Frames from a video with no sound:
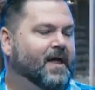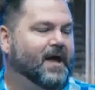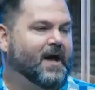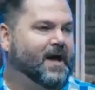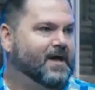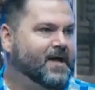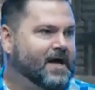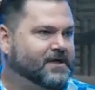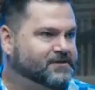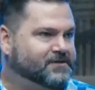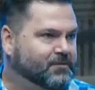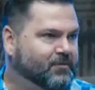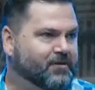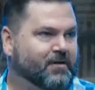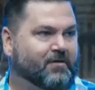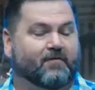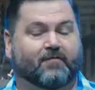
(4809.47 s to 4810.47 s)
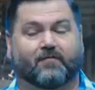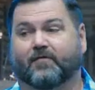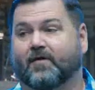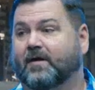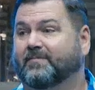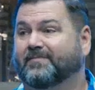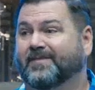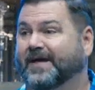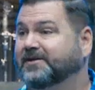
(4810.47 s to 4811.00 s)
I asked them where they were
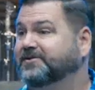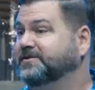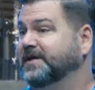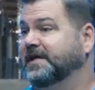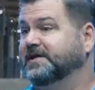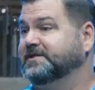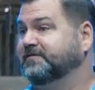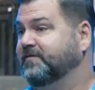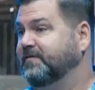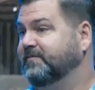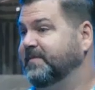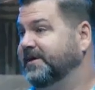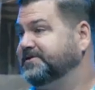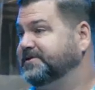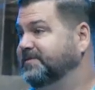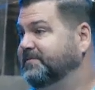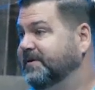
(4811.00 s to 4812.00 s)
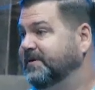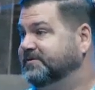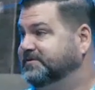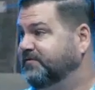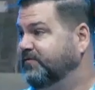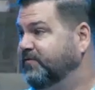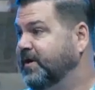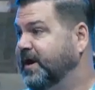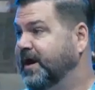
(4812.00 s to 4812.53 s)
from. They exchanged information, but it was
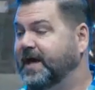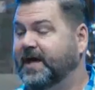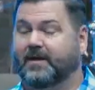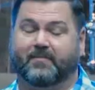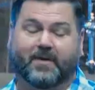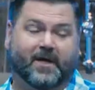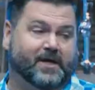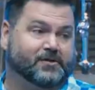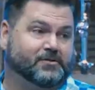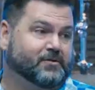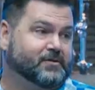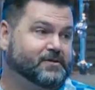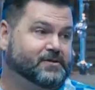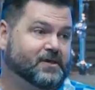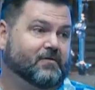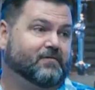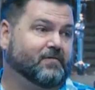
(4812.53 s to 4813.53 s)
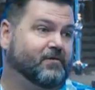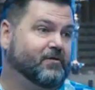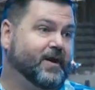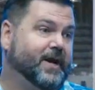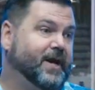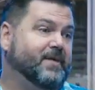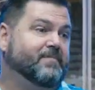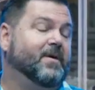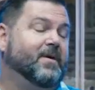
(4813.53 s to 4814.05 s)
before I had a page or a cell phone, an
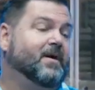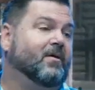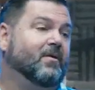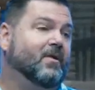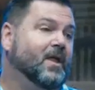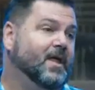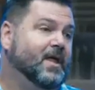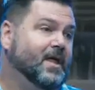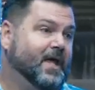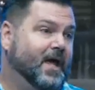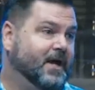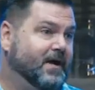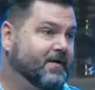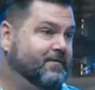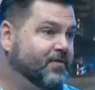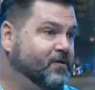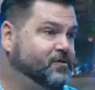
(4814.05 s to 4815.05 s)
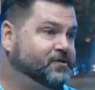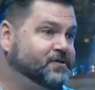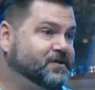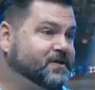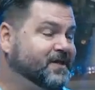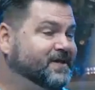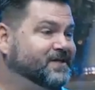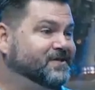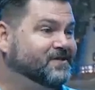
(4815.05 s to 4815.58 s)
email, any of those
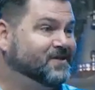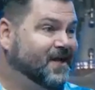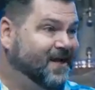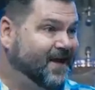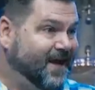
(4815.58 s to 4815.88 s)
things.